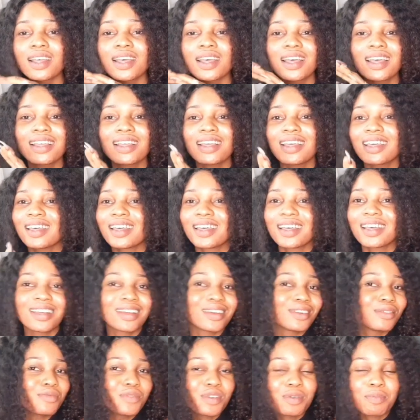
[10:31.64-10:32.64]

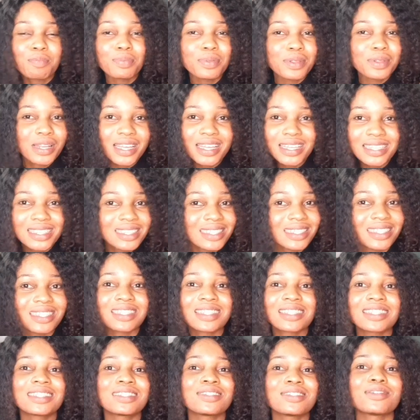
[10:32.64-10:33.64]
replaced it, or
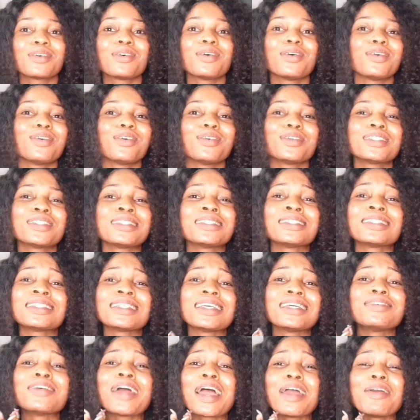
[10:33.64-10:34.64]
since I replaced it
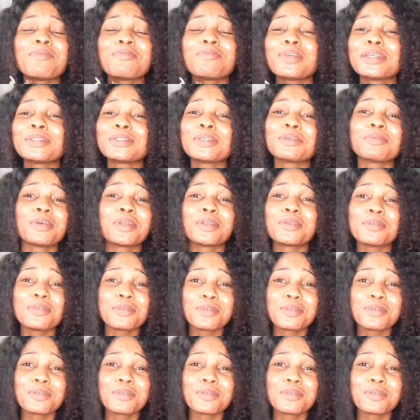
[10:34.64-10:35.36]
with no makeup,